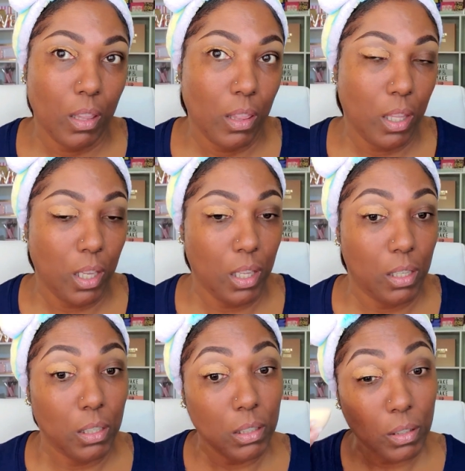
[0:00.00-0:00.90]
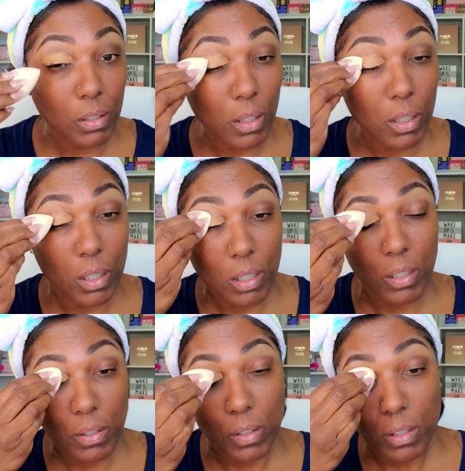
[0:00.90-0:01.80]
then
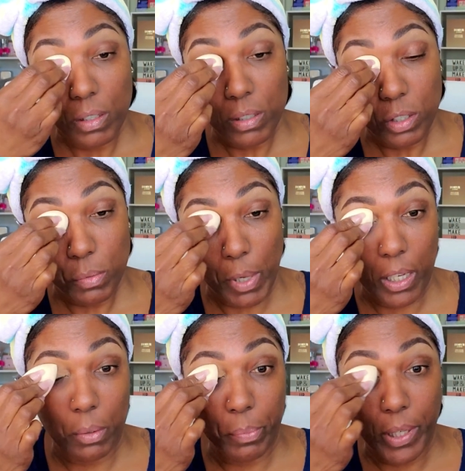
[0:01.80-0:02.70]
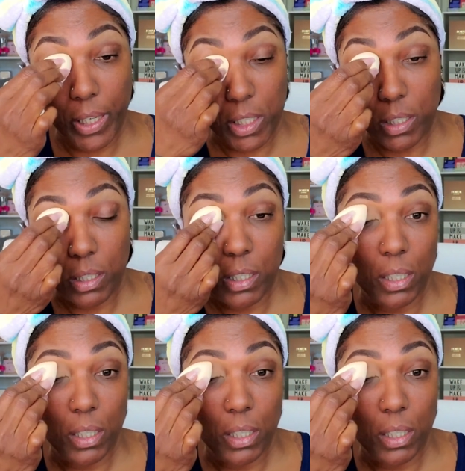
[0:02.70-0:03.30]
do my complexion.